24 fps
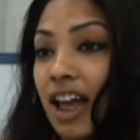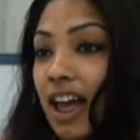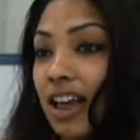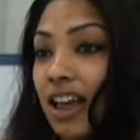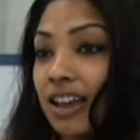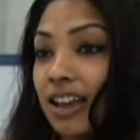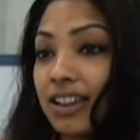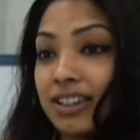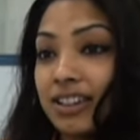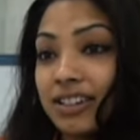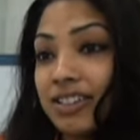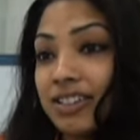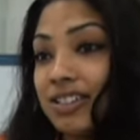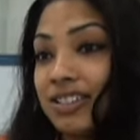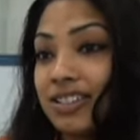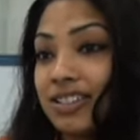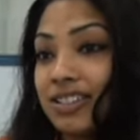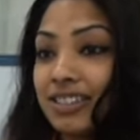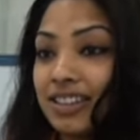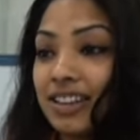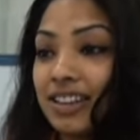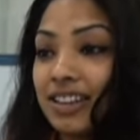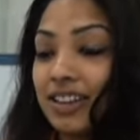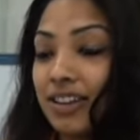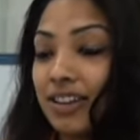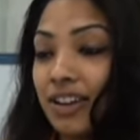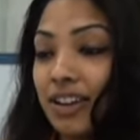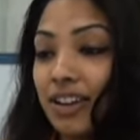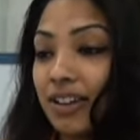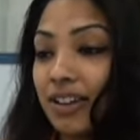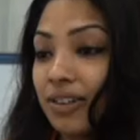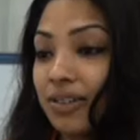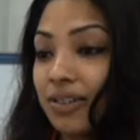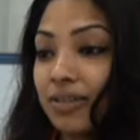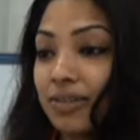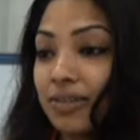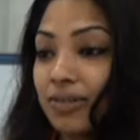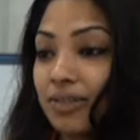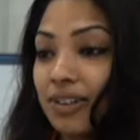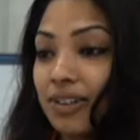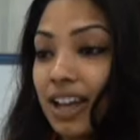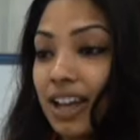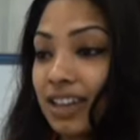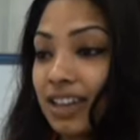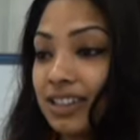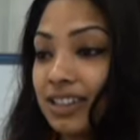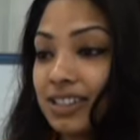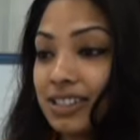I
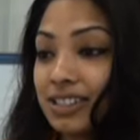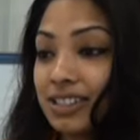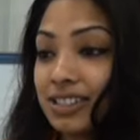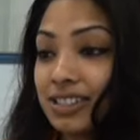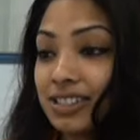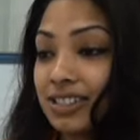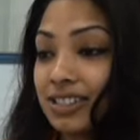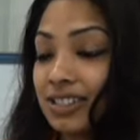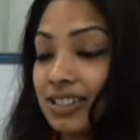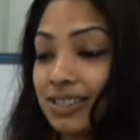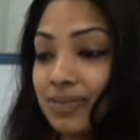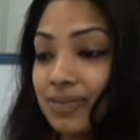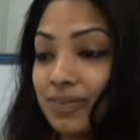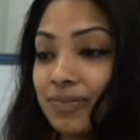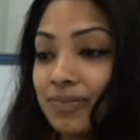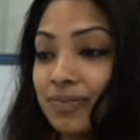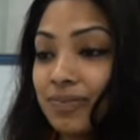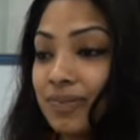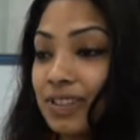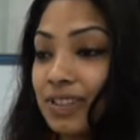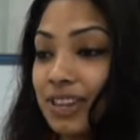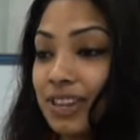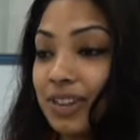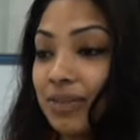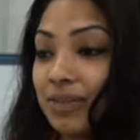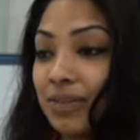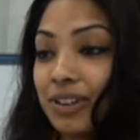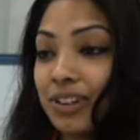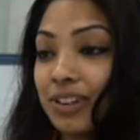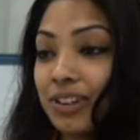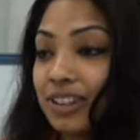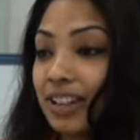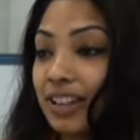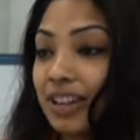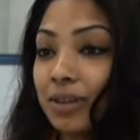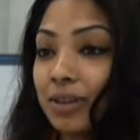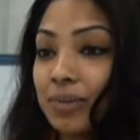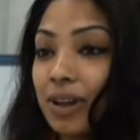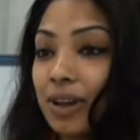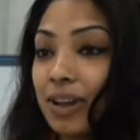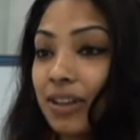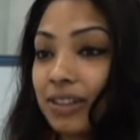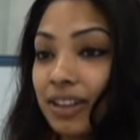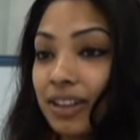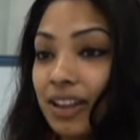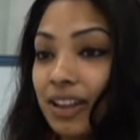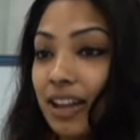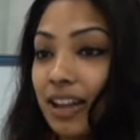just didn't really think
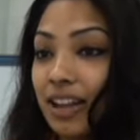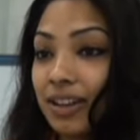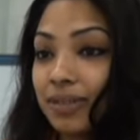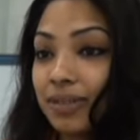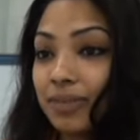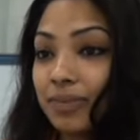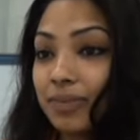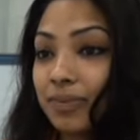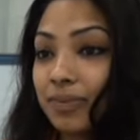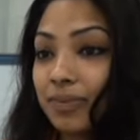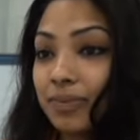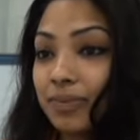about that.